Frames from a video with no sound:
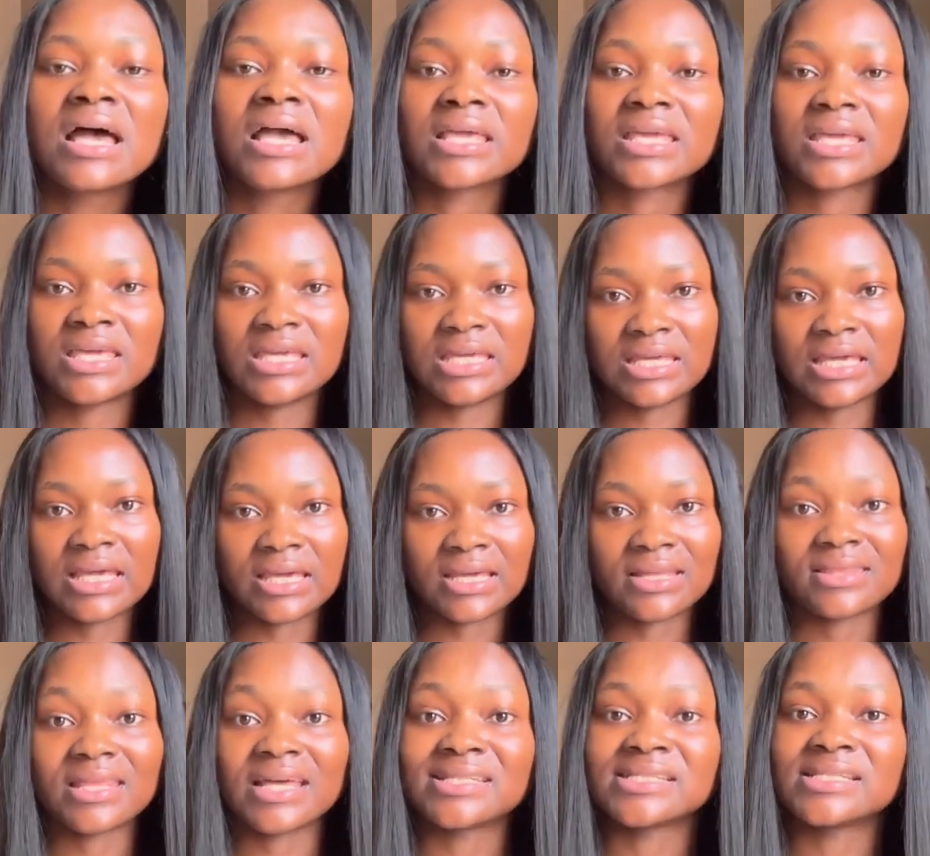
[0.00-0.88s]
care
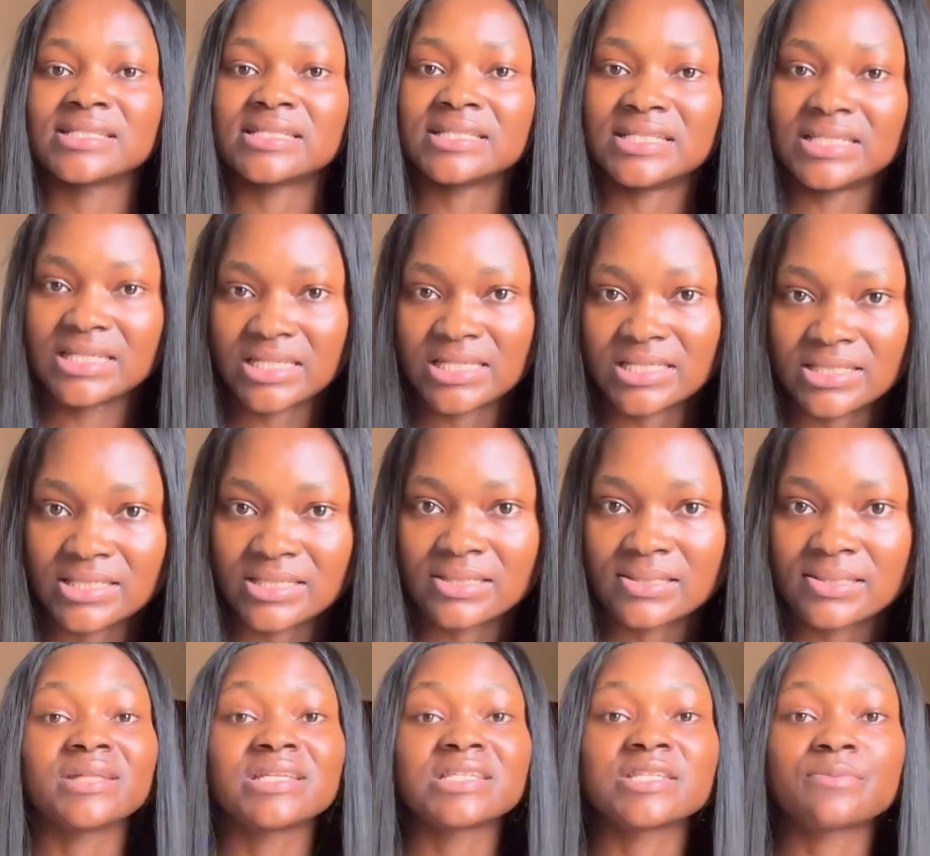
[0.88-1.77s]
that it
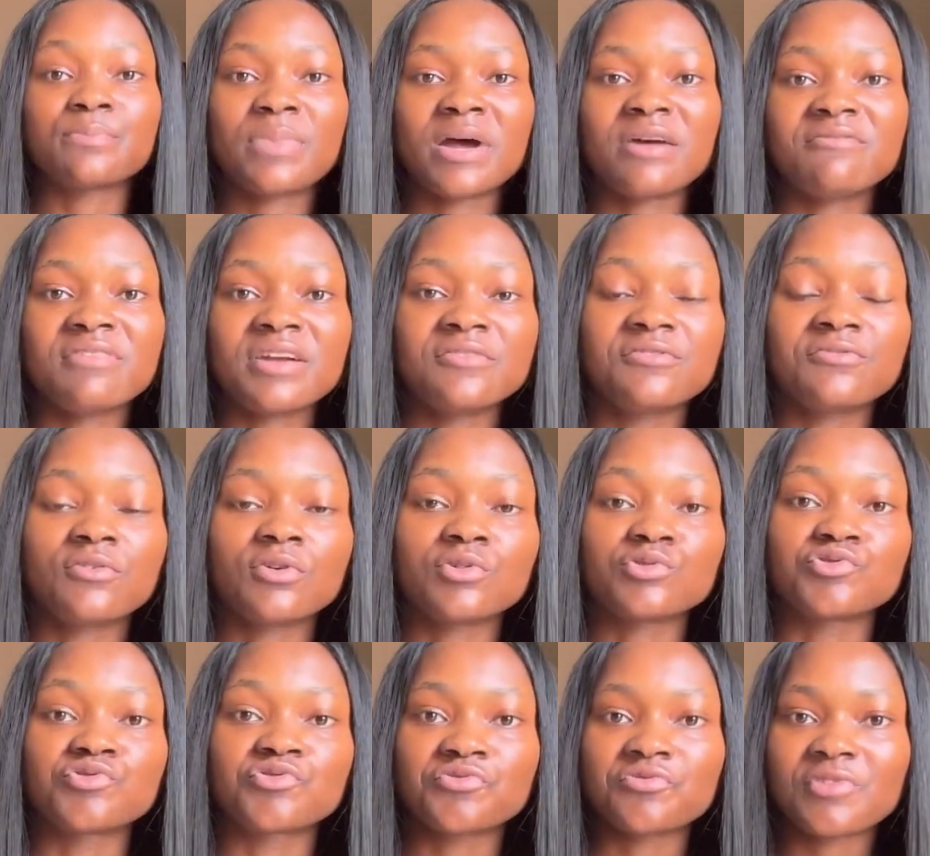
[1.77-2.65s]
needs it is perfect for
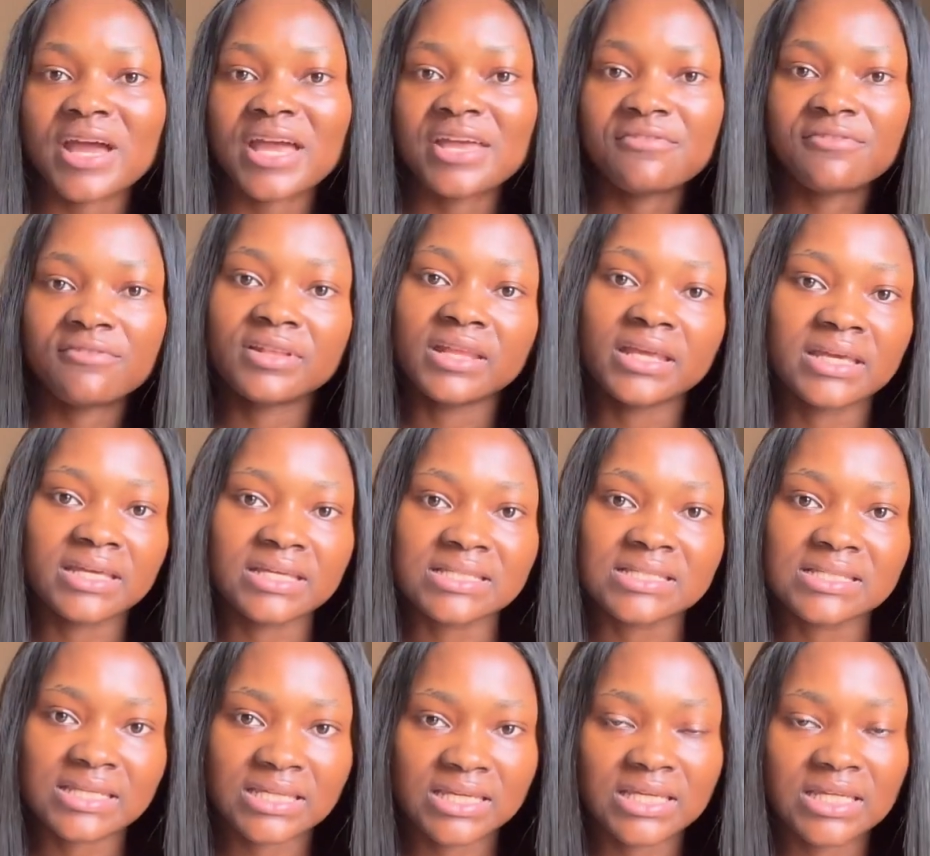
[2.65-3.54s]
dry flaky
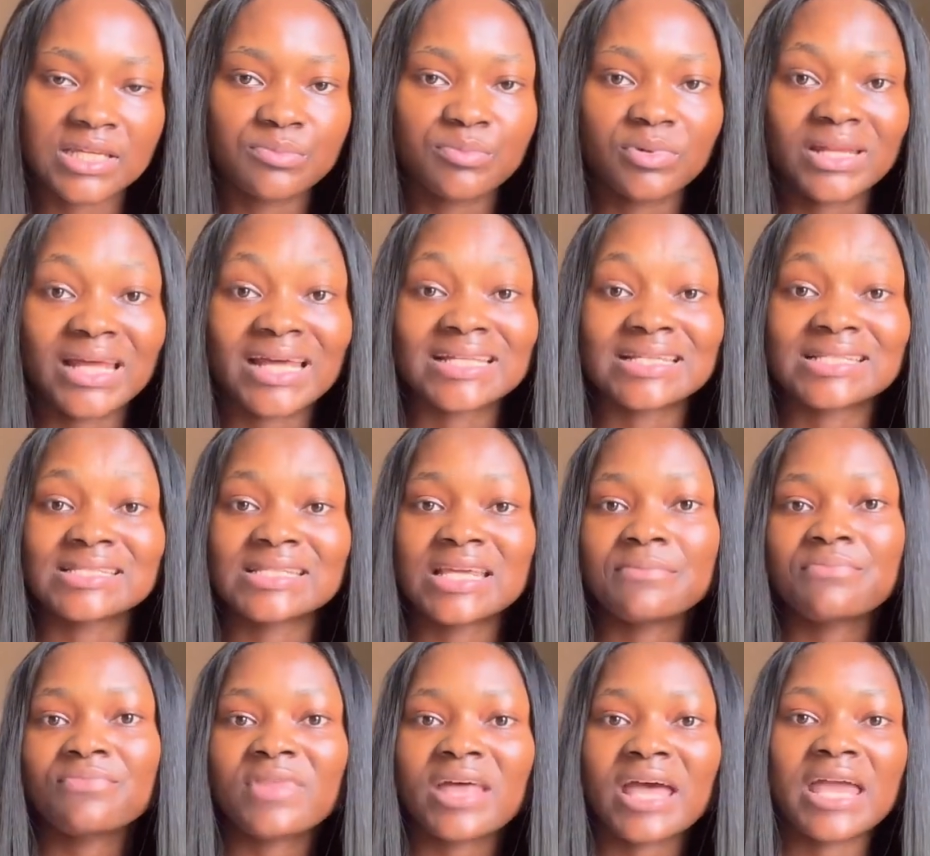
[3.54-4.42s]
skin but at the
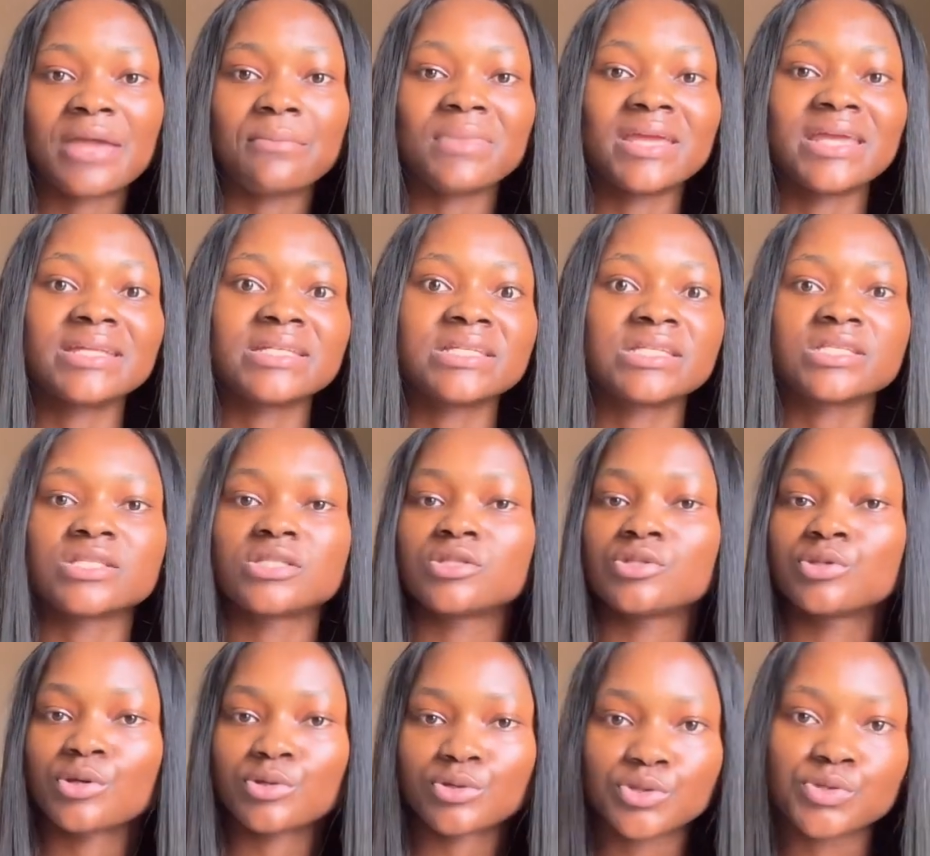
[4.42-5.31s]
same time it is
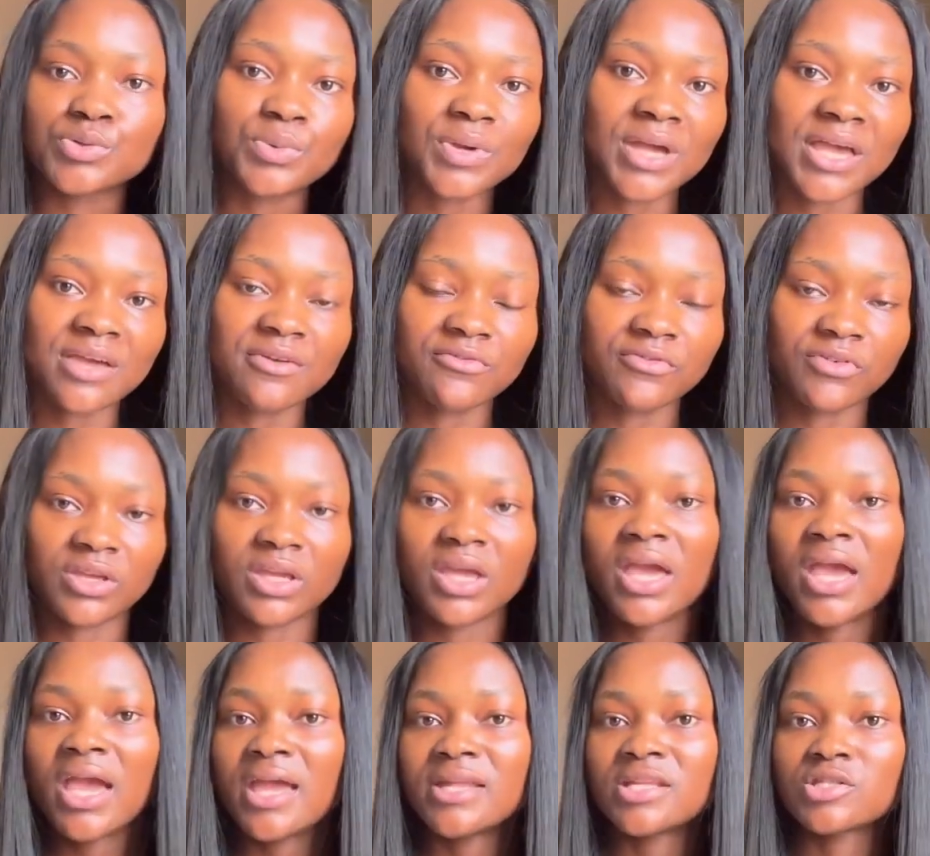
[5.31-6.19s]
not too heavy
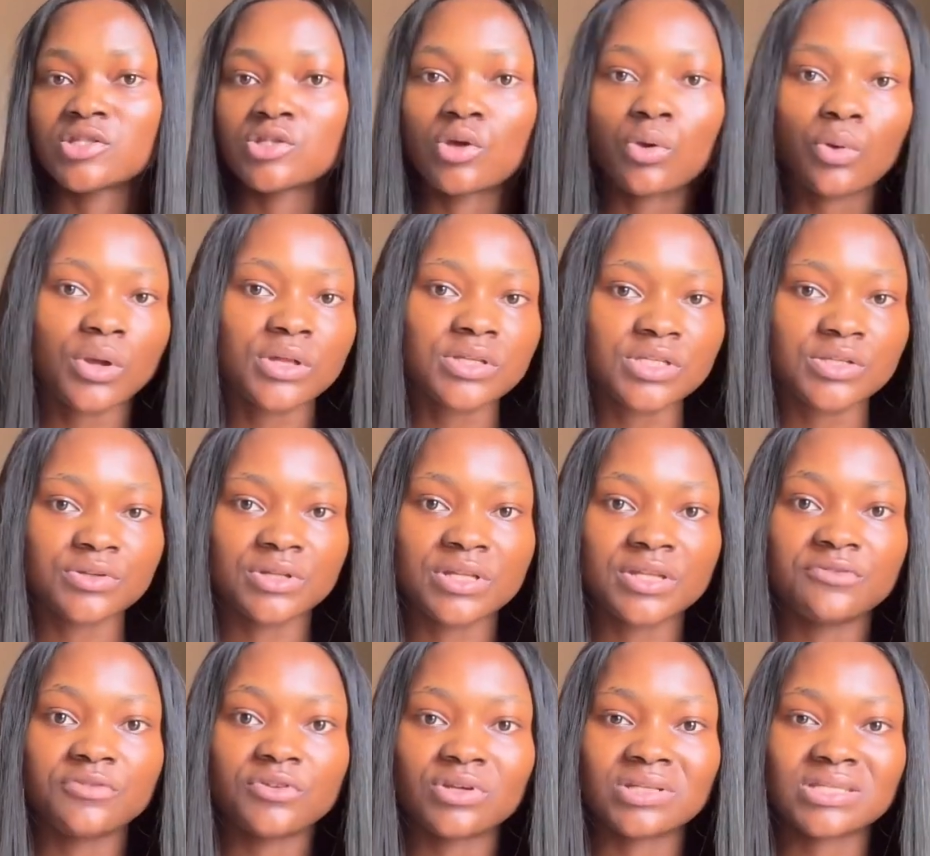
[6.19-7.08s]
it is not going to
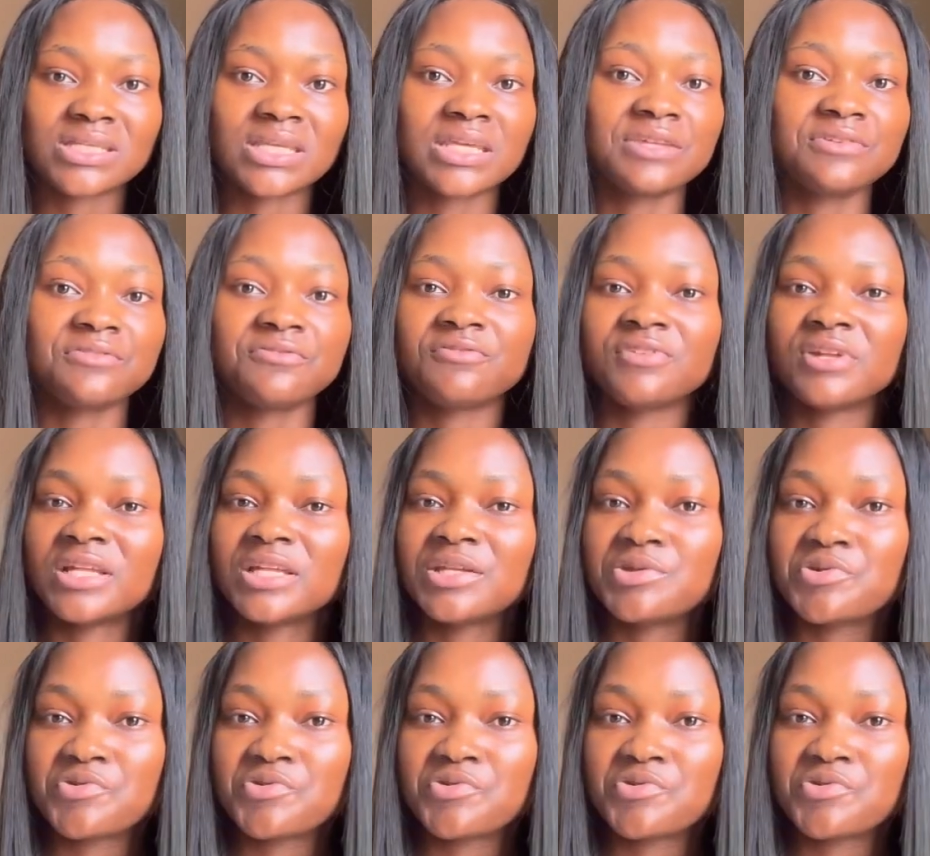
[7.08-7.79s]
leave your skin feeling